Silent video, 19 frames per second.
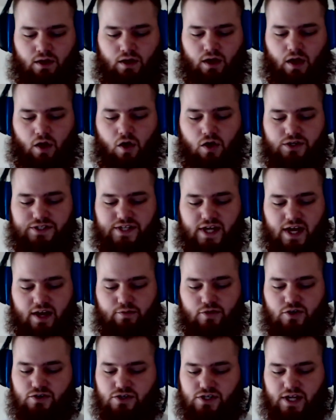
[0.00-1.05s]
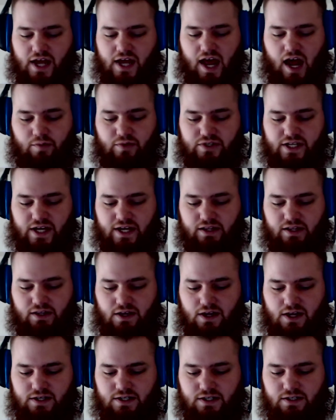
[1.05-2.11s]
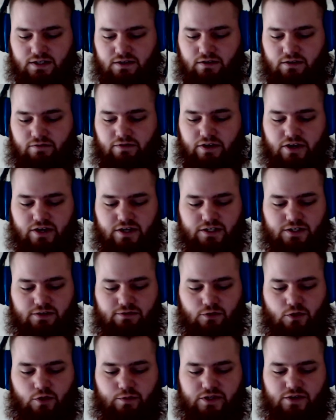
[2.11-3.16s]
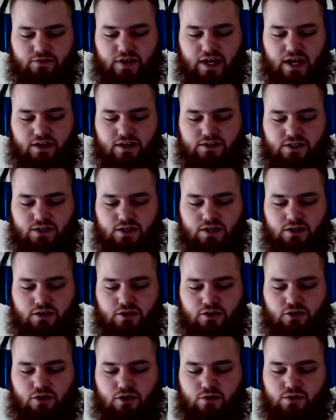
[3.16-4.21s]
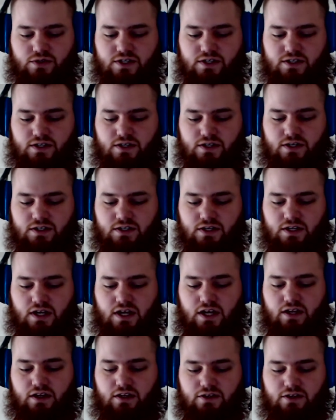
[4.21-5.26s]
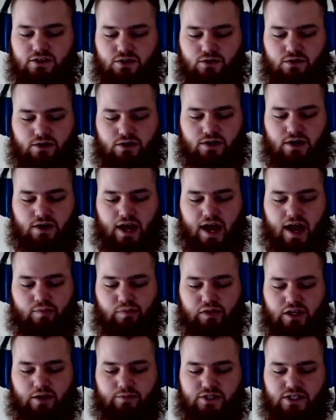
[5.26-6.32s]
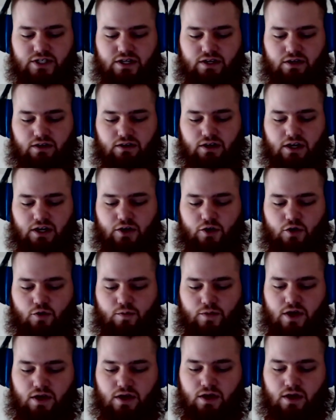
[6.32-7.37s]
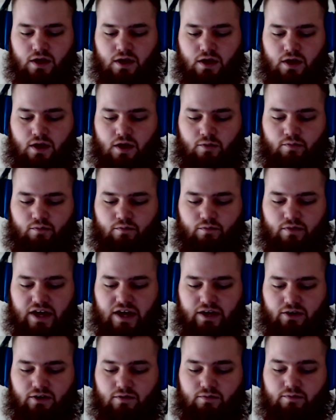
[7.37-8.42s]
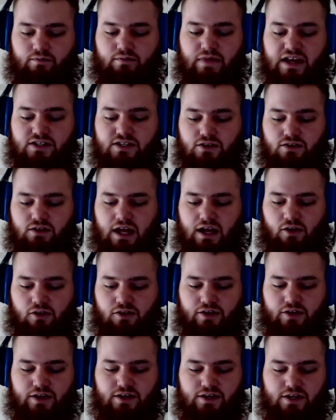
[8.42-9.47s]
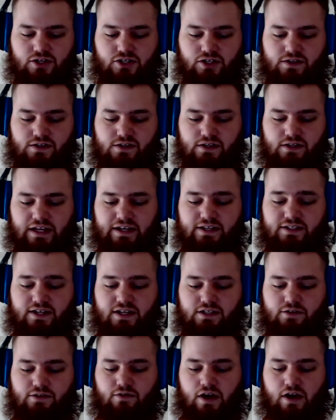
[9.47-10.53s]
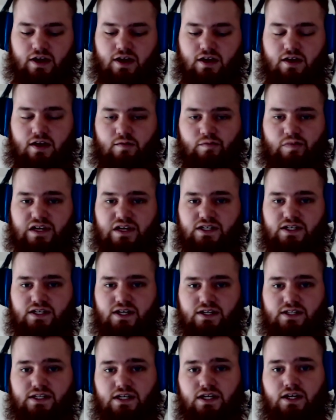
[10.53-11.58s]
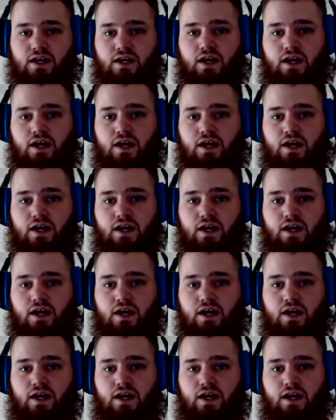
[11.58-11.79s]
Alzheimer's, appetite loss, various forms of cancer, Crohn's disease, eating disorder, epilepsy, glaucoma, mental health conditions like schizophrenia and PTSD.